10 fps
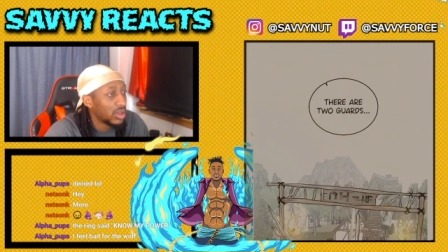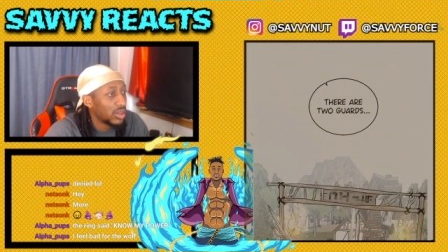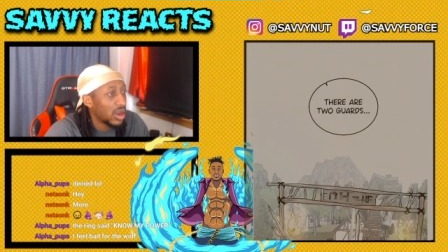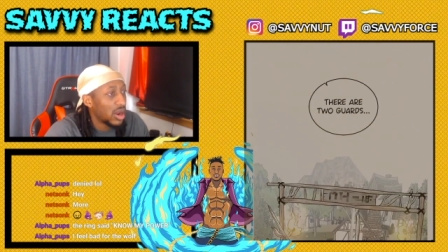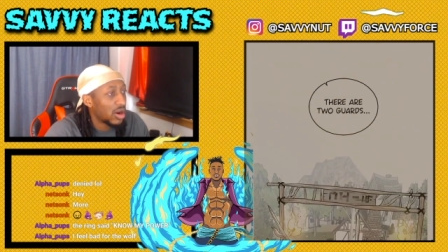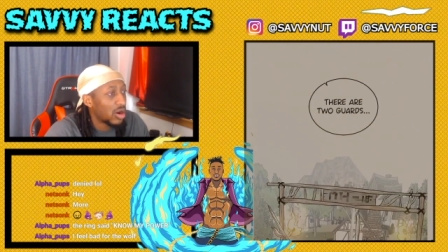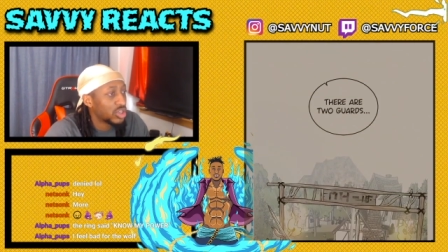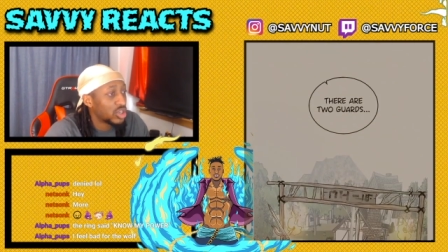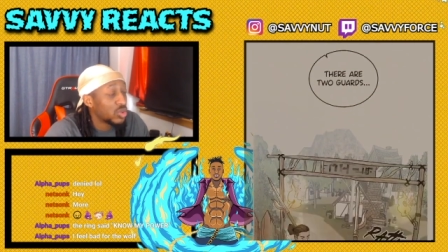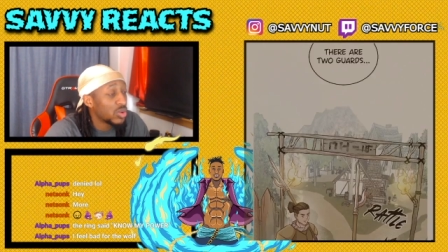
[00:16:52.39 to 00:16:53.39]
There are
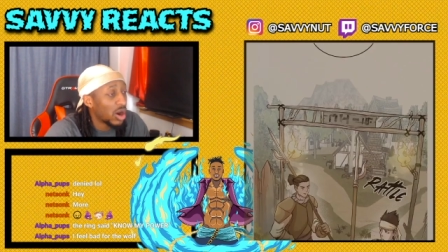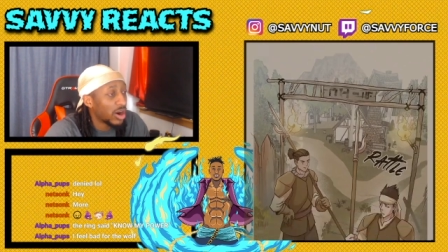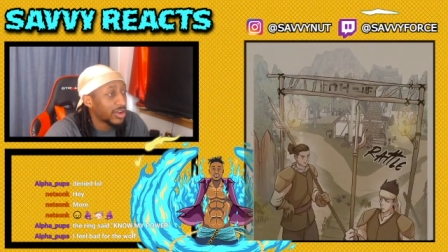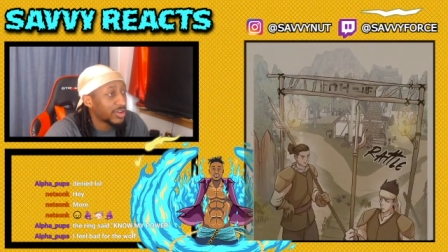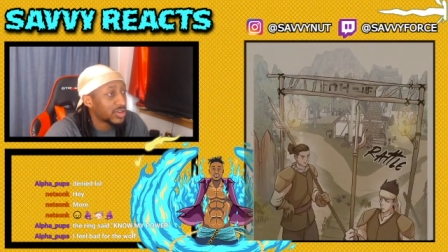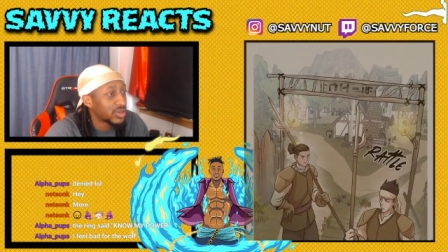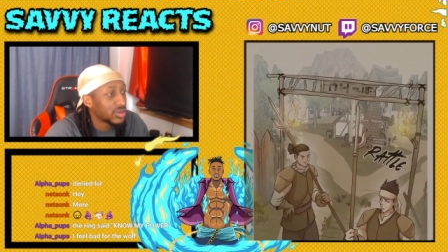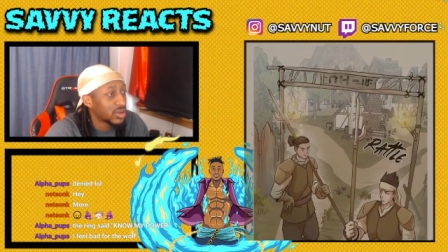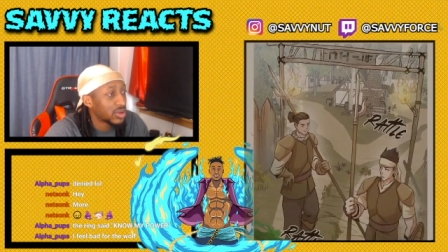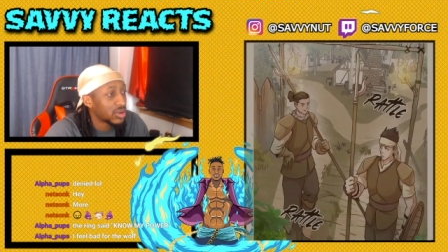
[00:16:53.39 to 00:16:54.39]
two guards.
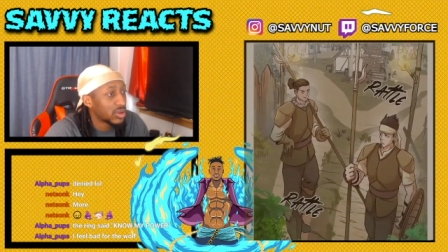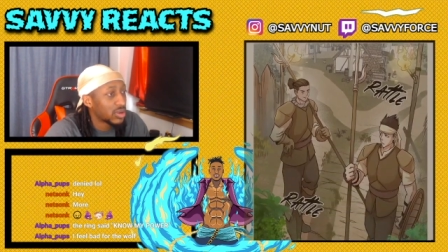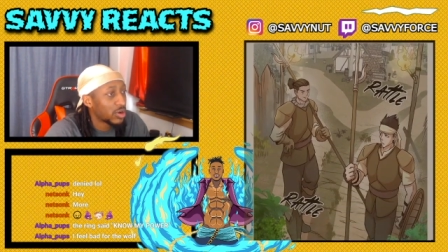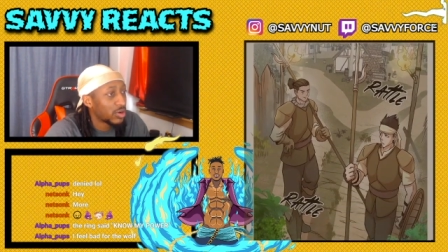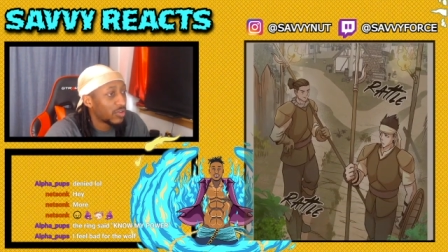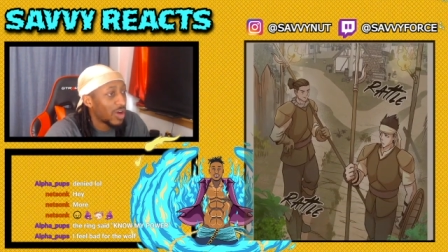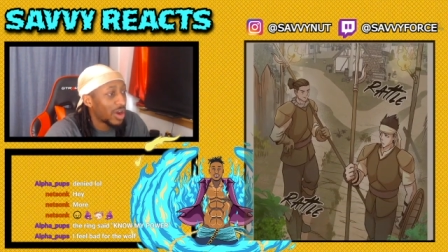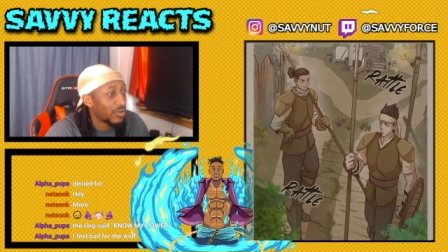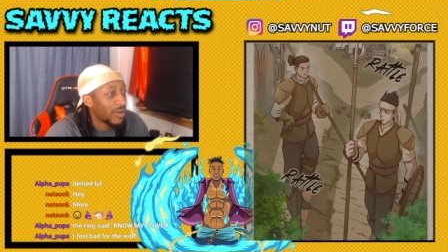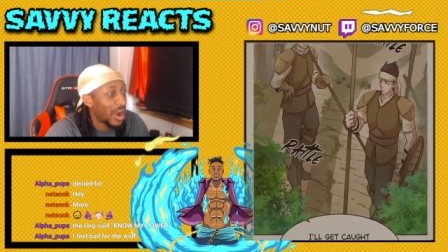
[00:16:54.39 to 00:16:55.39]

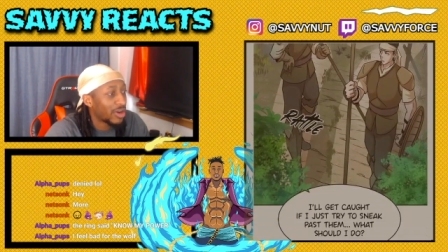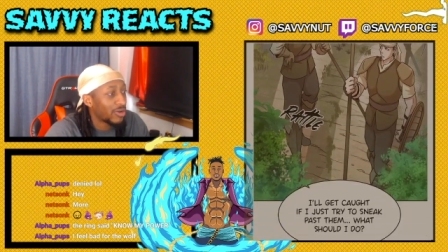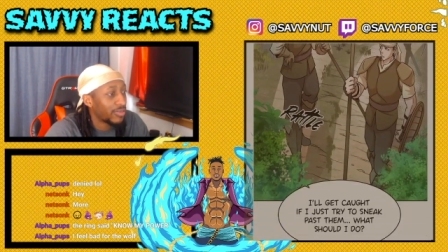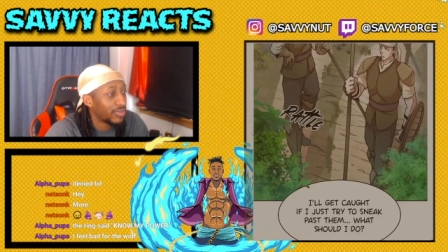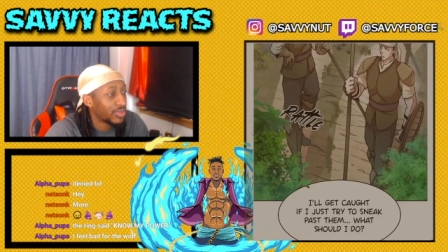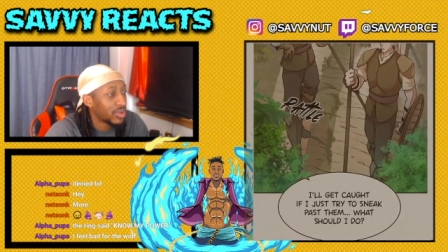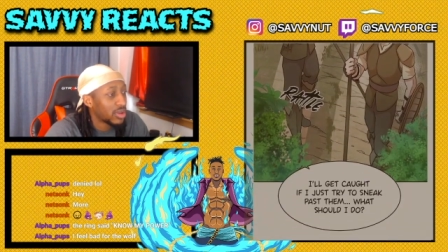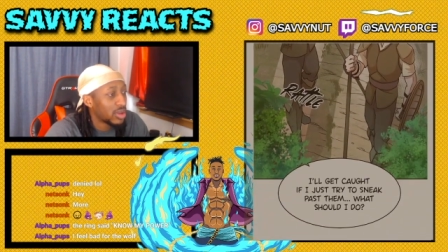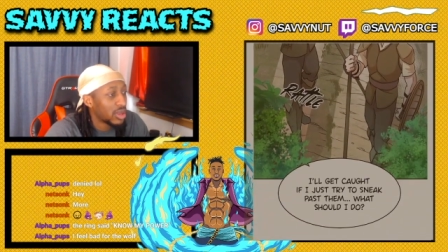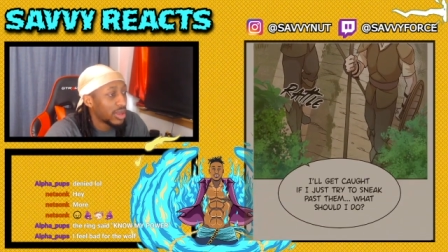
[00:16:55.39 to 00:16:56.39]
Rattle, rattle.
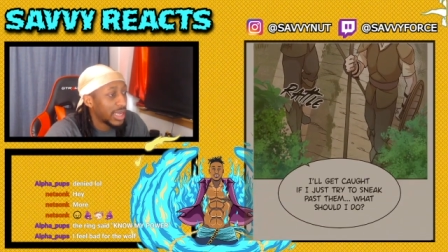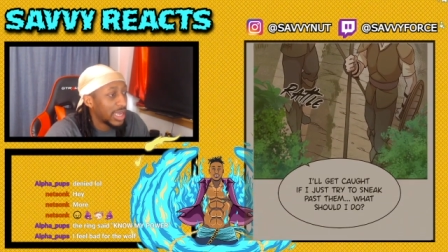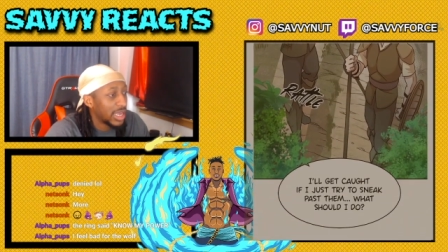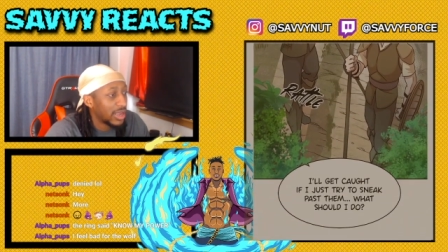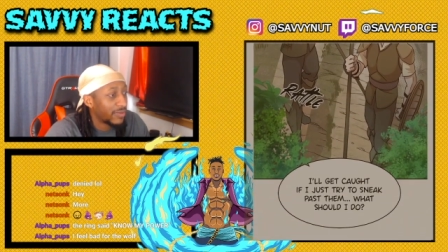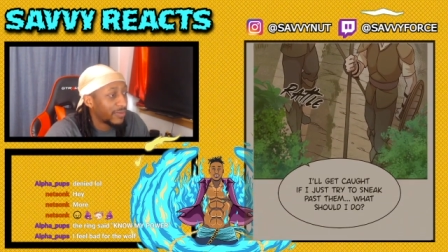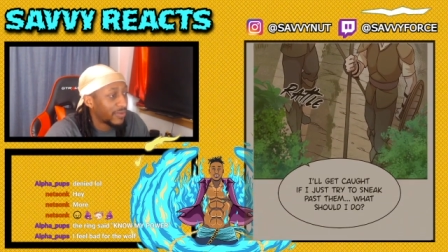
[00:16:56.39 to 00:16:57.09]
If